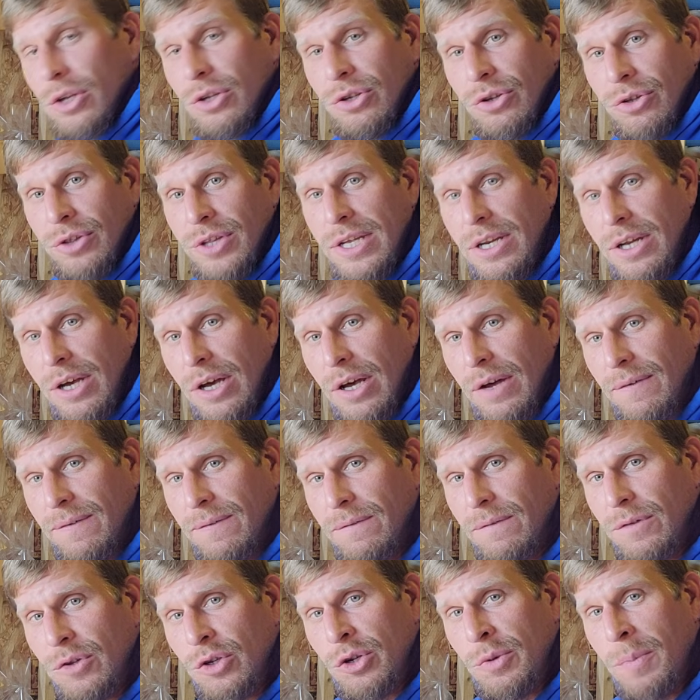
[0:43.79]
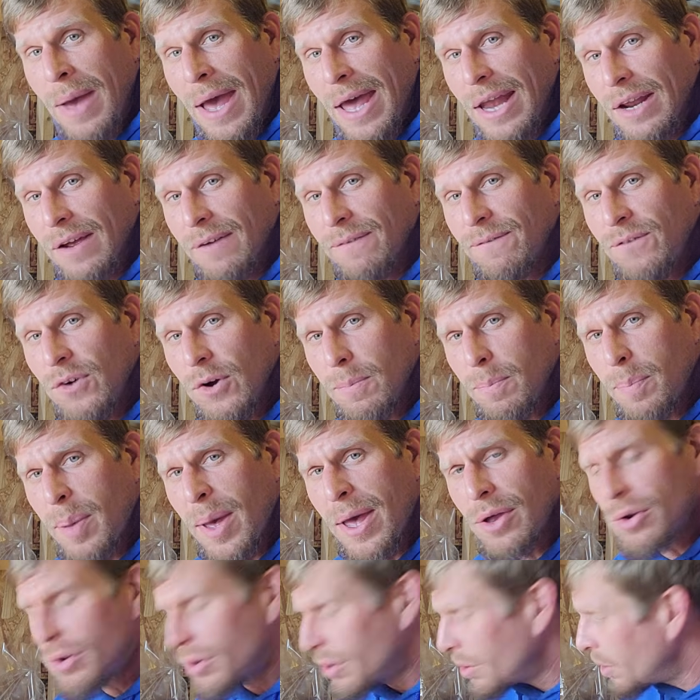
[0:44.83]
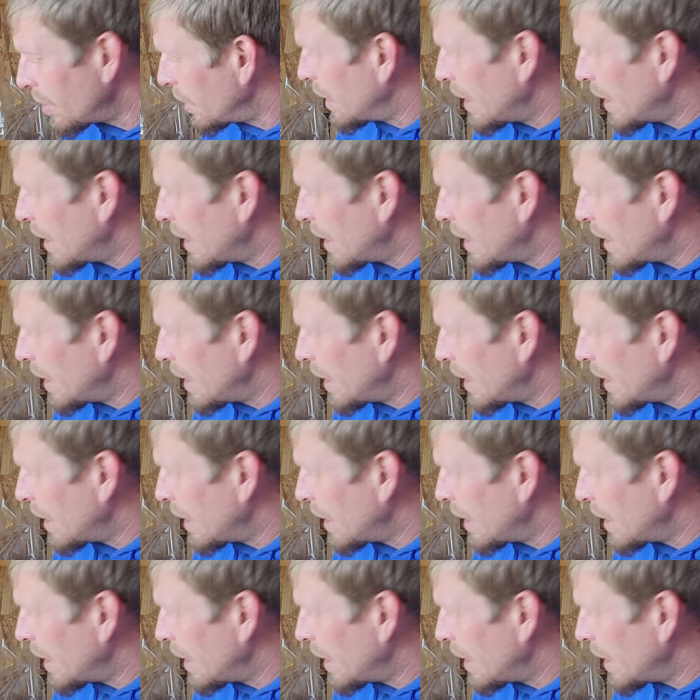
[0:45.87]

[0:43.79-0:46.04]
you'll need a pneumatic foot pedal,